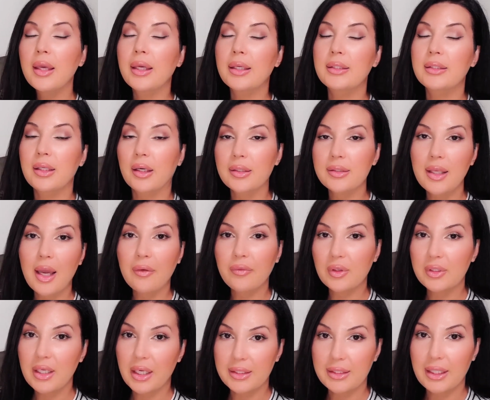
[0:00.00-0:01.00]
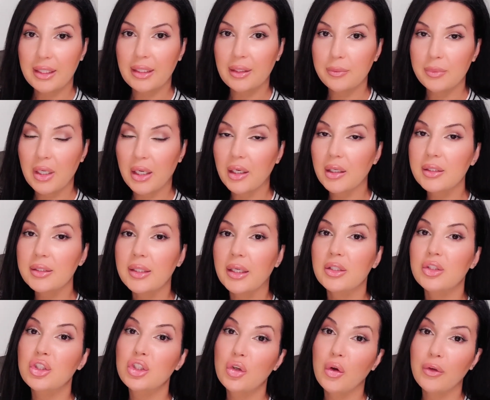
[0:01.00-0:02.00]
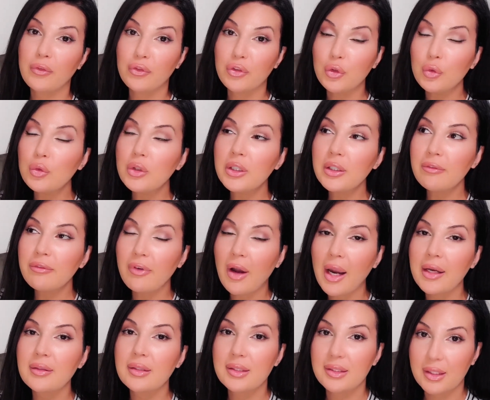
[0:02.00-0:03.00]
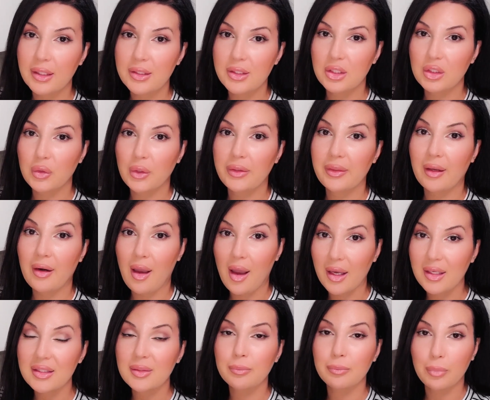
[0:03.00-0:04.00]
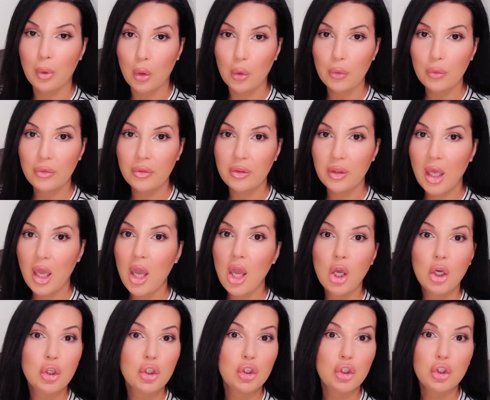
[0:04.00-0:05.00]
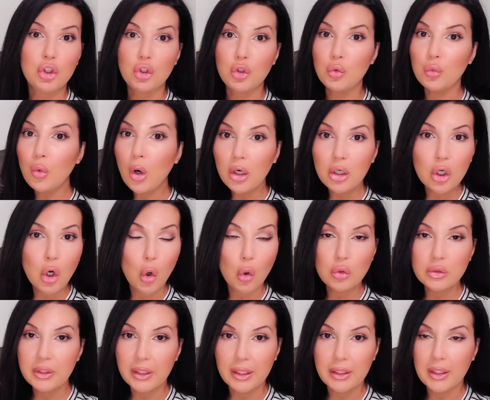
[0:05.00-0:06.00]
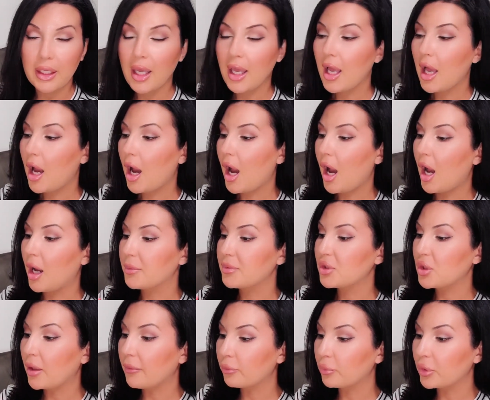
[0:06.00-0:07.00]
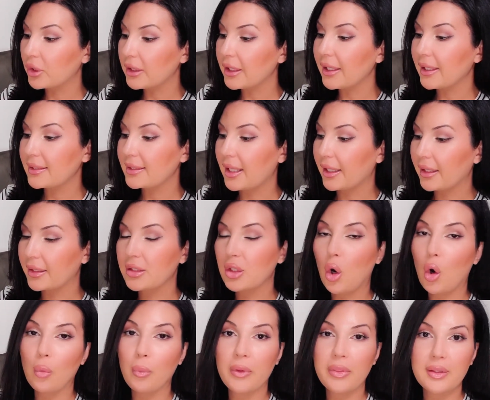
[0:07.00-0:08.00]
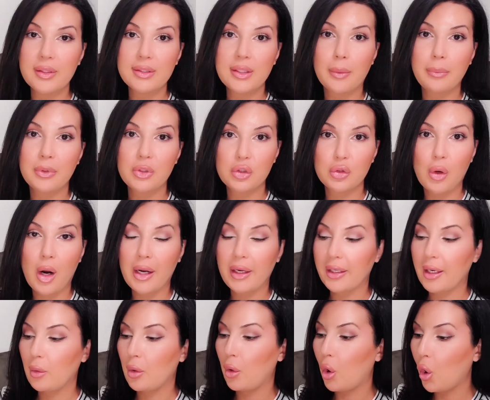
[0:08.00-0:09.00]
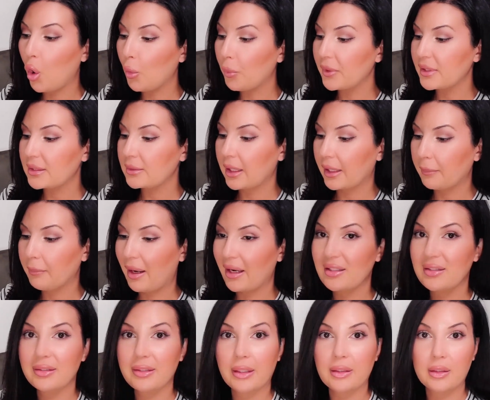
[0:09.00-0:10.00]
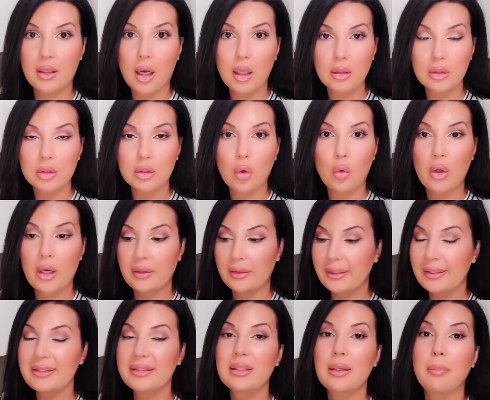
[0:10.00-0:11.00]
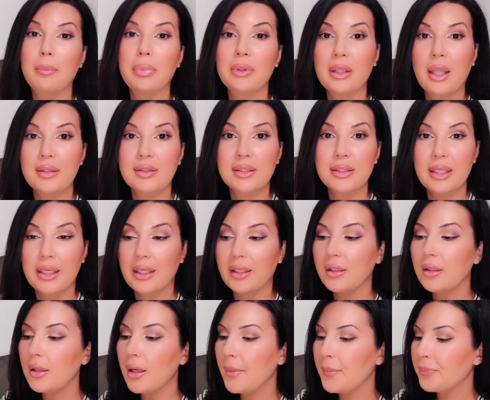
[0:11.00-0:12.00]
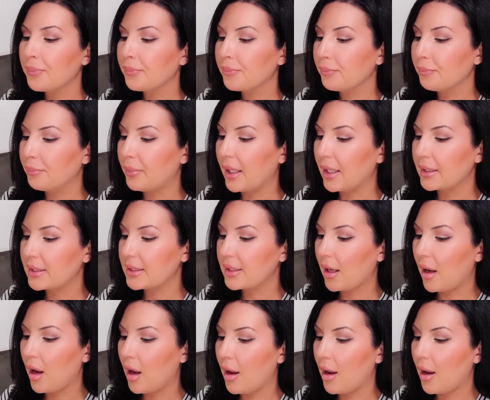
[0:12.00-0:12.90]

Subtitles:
it does have the titanium dioxide. So if you can find a sunscreen that has both, you are golden. So I'm really excited to open this up and try it. I hope it's like my skin color, or at least it blends in. But